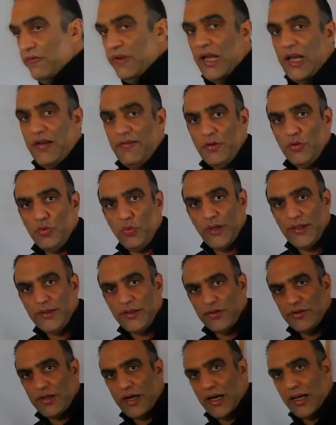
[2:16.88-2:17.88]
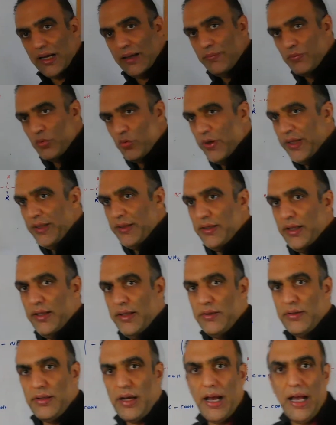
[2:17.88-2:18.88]
have 20
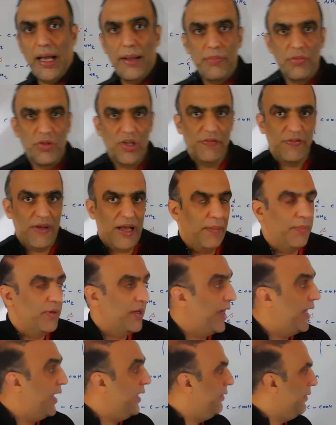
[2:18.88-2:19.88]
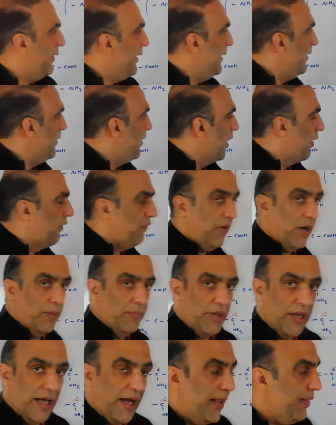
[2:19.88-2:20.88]
types of amino acid, alpha
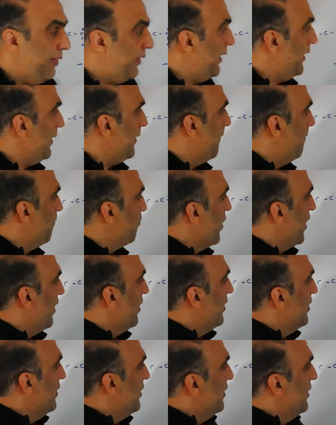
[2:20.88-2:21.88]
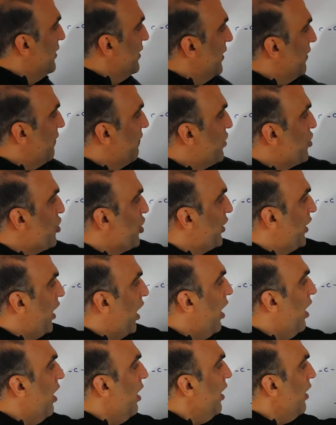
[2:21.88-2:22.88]
amino acid, which the
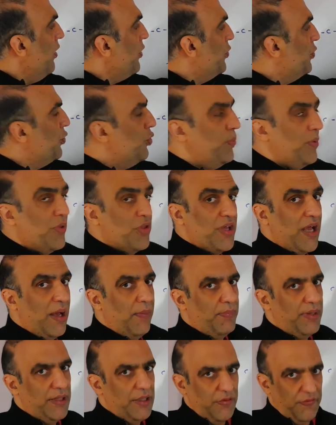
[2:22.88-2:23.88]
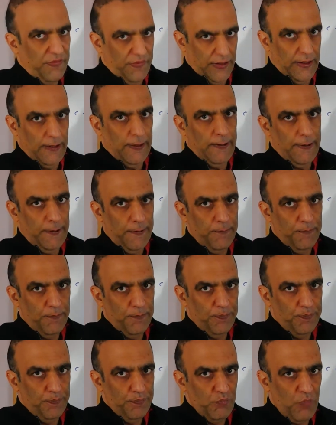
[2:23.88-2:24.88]
R groups can be different.
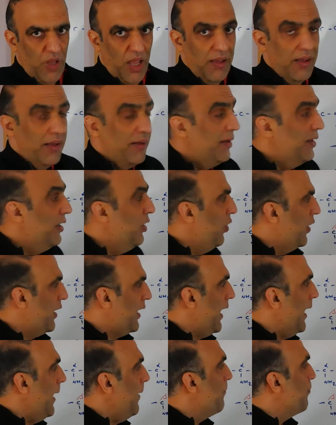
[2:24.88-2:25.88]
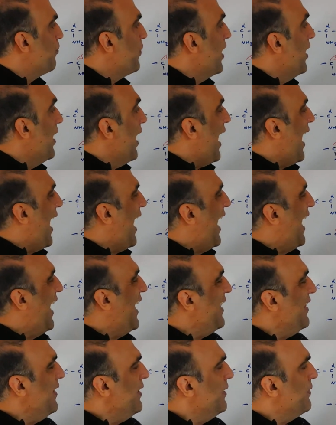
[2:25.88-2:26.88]
Okay?
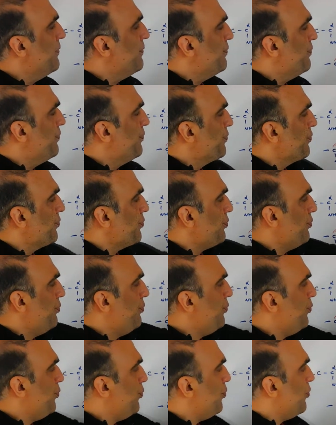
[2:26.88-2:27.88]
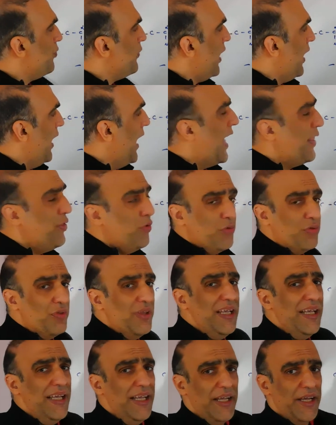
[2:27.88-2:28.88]
And as you
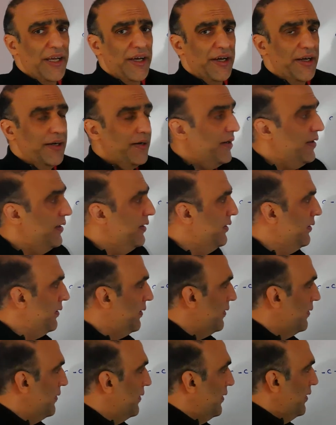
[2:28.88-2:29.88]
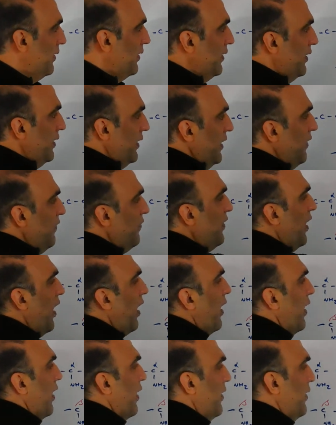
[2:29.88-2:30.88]
see here, if the
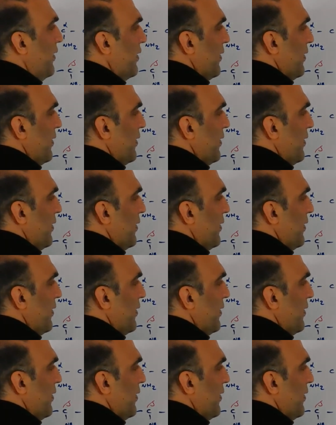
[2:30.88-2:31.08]
R